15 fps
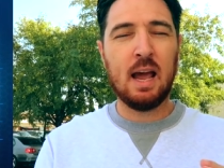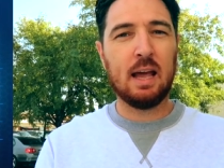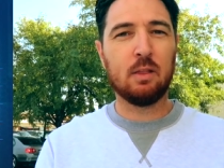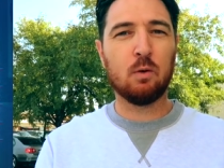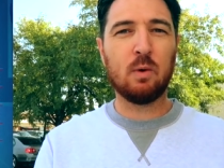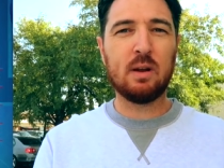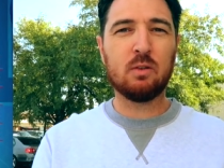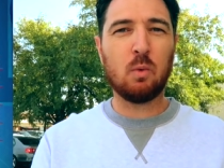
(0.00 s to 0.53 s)
And
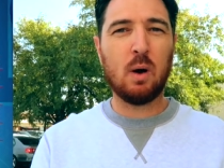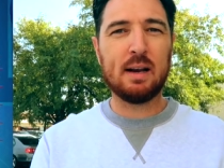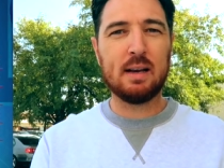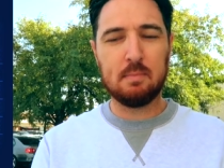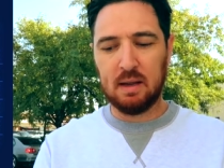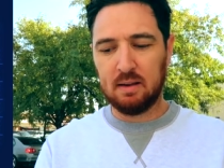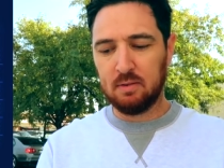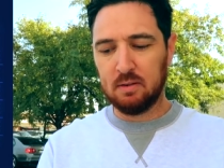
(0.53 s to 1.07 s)
the reason why I
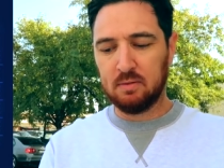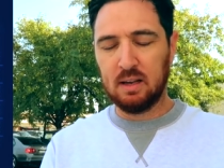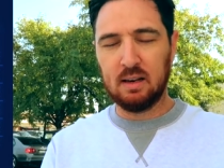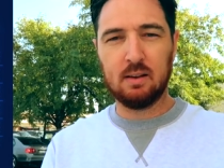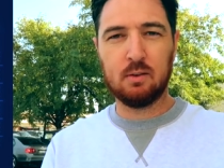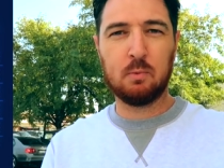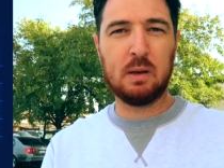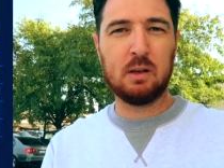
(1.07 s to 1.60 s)
didn't make
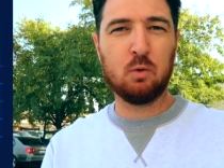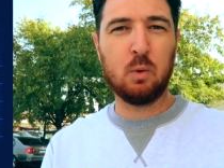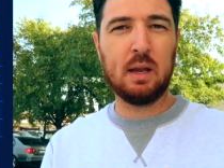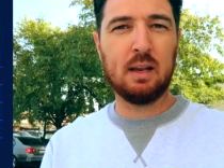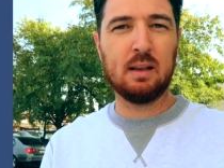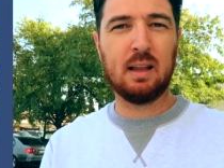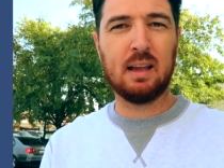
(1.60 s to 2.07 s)
15 is between,